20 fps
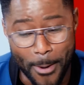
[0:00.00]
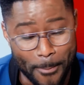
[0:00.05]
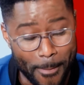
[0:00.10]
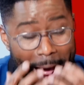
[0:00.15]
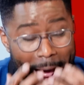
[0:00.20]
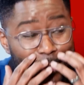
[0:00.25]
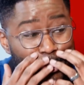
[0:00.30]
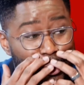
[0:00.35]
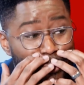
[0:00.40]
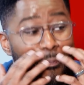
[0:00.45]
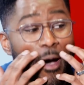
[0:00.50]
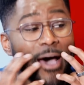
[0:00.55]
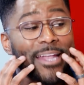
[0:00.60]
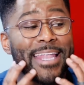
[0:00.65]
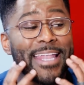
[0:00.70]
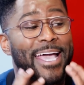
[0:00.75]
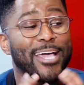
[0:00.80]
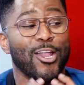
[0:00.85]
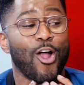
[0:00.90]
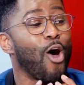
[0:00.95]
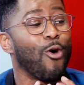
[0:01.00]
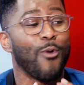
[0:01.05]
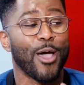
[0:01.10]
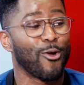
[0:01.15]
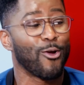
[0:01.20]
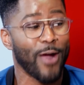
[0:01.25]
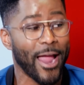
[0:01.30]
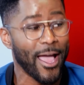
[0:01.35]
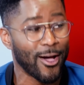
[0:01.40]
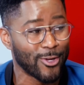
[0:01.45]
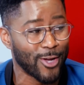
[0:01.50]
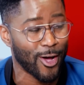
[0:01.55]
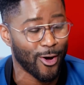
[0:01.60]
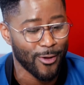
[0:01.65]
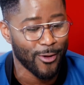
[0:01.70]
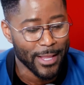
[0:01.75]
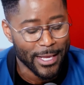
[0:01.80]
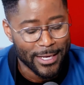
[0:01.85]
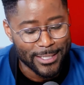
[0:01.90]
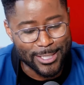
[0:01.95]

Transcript: But mine is butt naked all the way around, though.